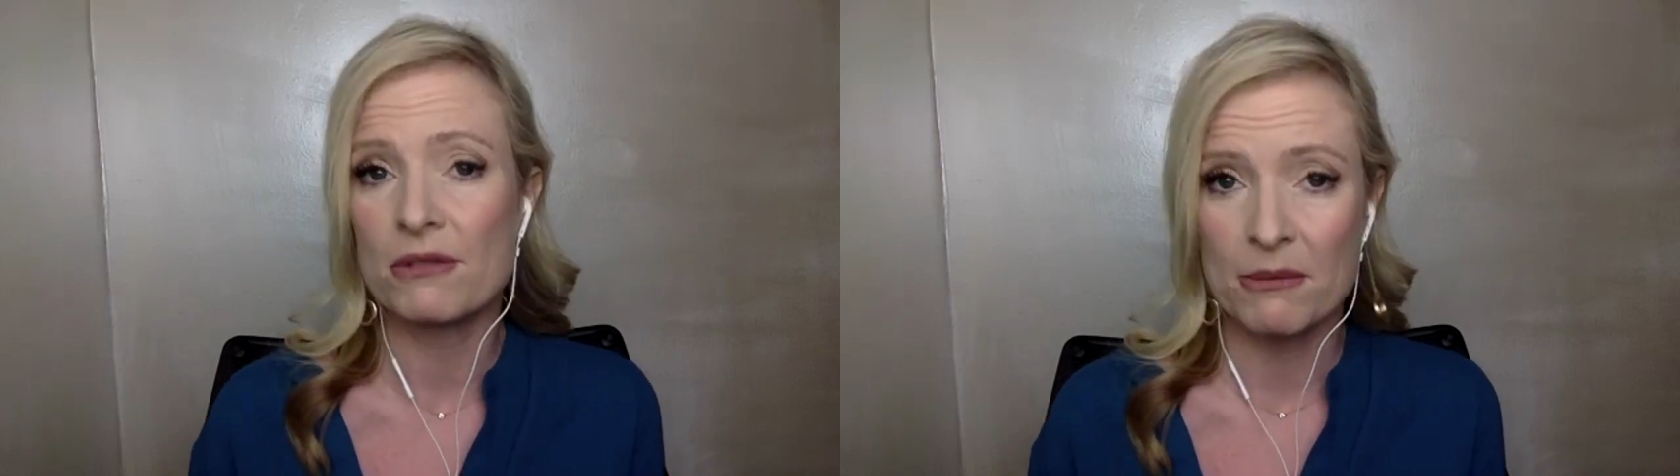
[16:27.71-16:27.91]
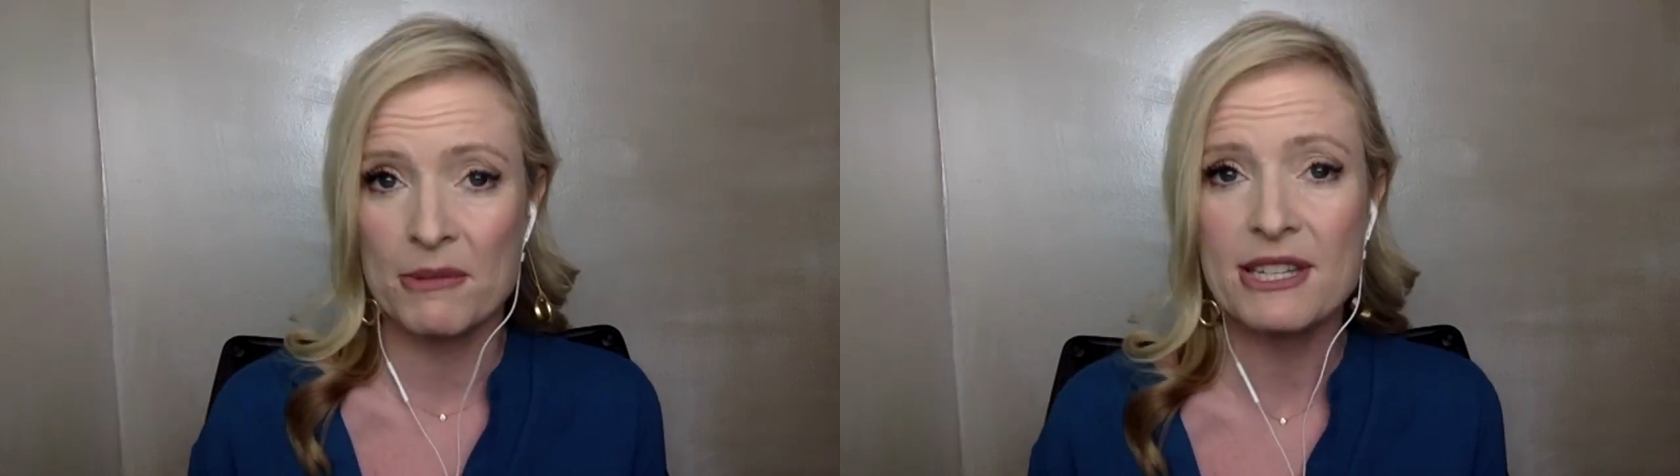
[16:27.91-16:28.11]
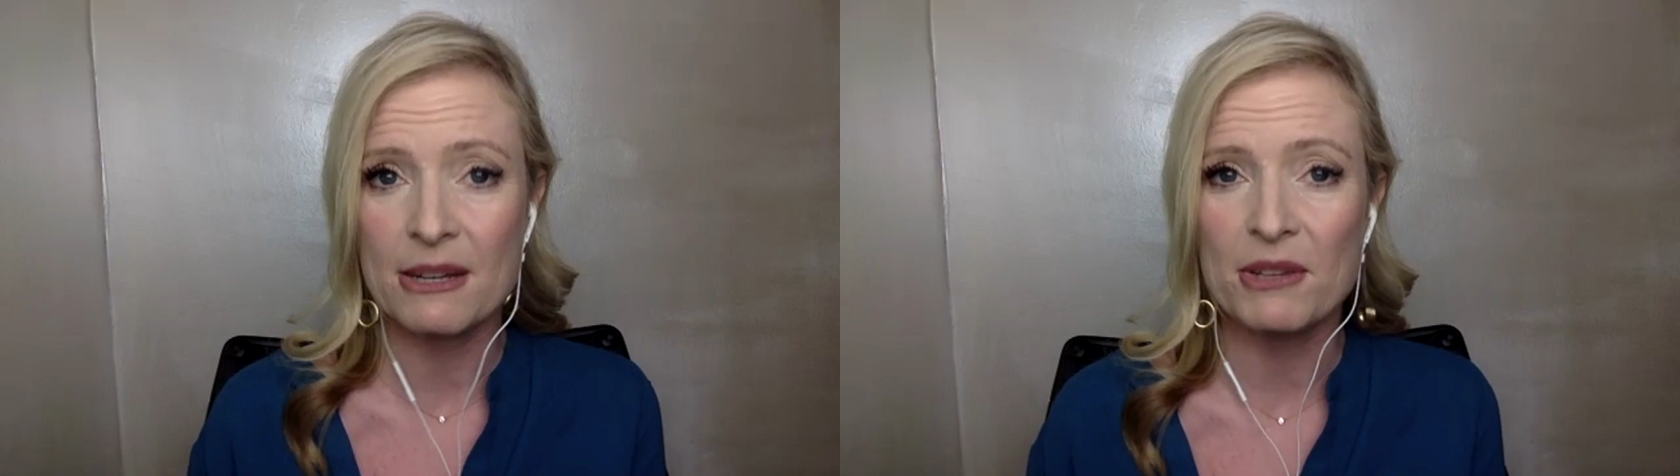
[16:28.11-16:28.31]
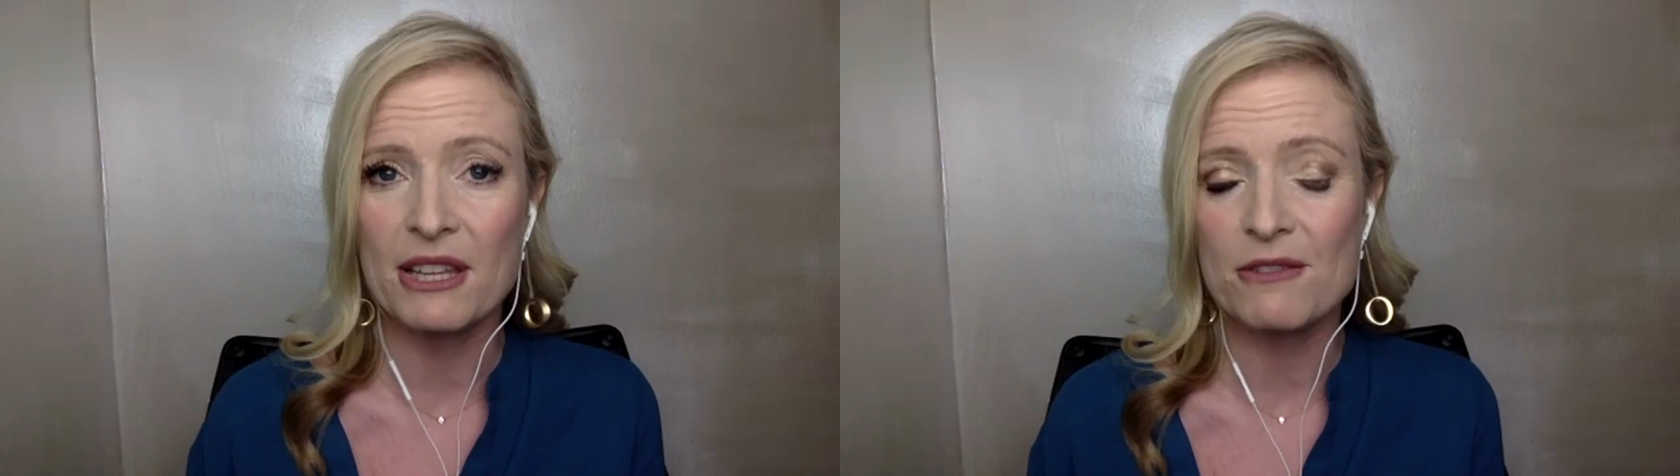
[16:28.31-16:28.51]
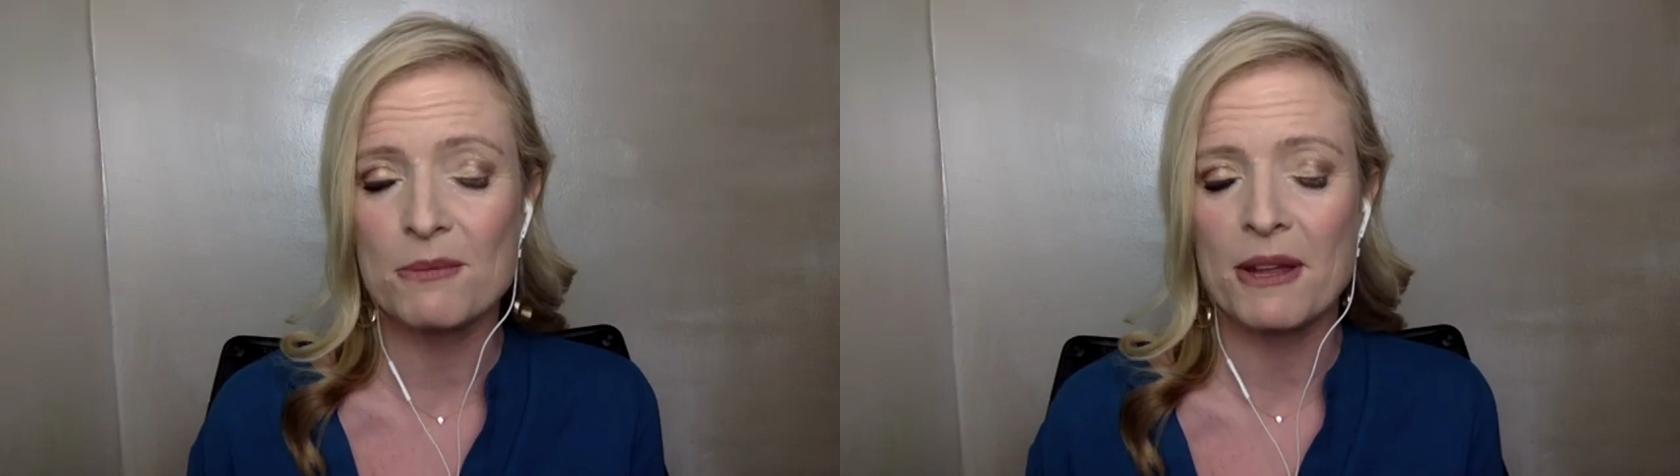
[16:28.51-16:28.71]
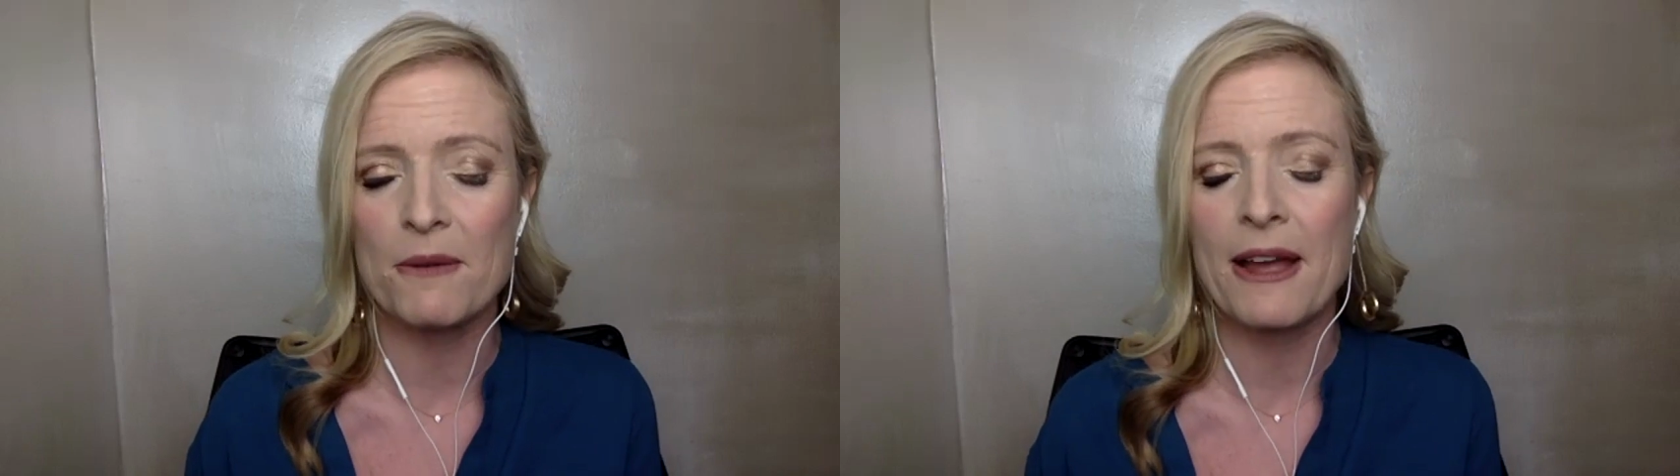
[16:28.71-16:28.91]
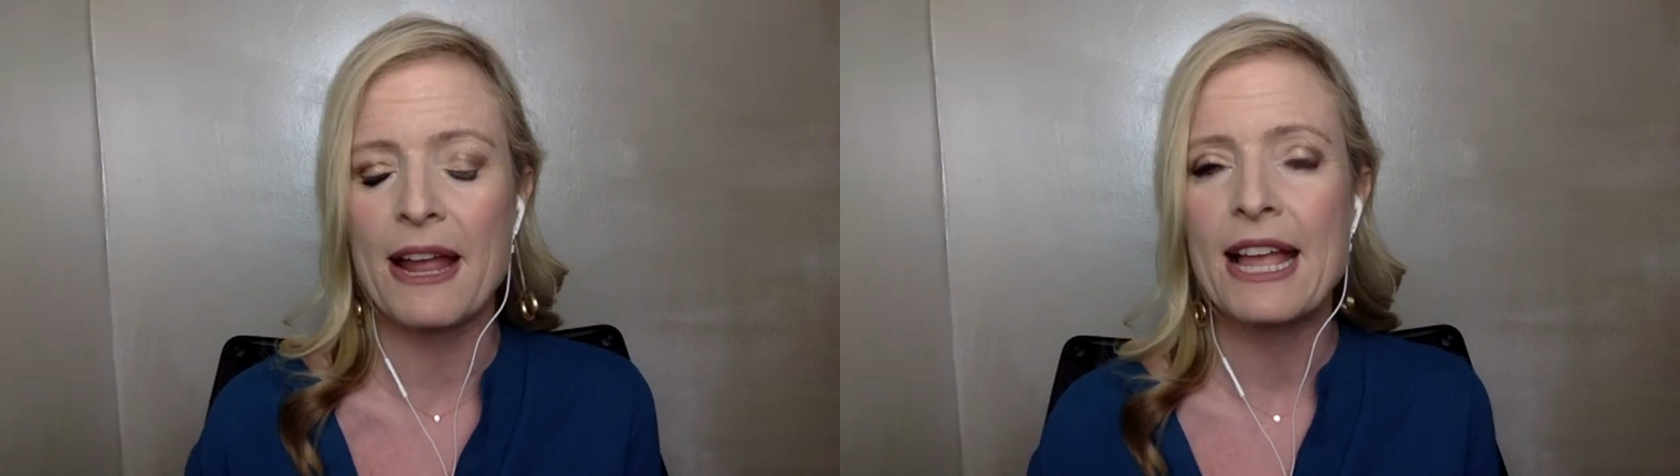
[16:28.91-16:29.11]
limiting beliefs, by the way.